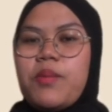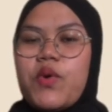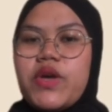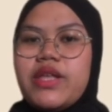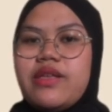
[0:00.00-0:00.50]

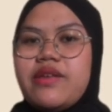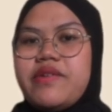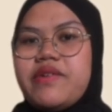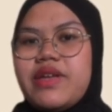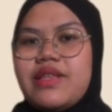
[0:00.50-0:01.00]
point in
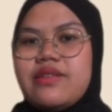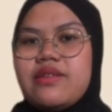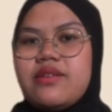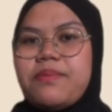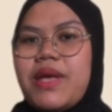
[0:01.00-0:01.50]
grid
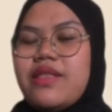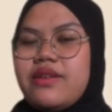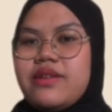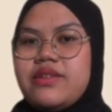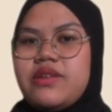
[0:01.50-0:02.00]

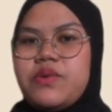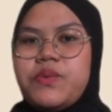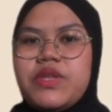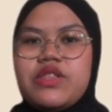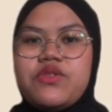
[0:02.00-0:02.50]
pattern
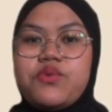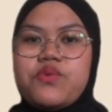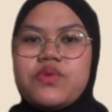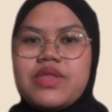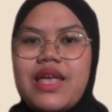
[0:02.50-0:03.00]
with
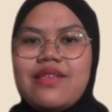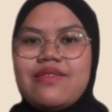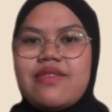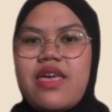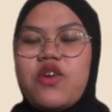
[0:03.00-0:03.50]
2
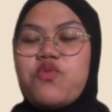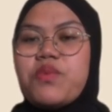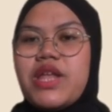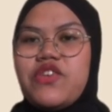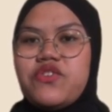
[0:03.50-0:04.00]
times
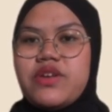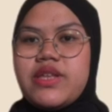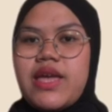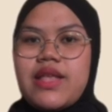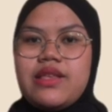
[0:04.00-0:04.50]

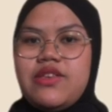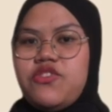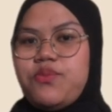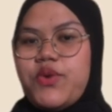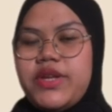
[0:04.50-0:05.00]
accumulation at
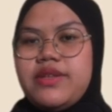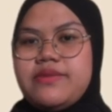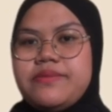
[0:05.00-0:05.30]
each point.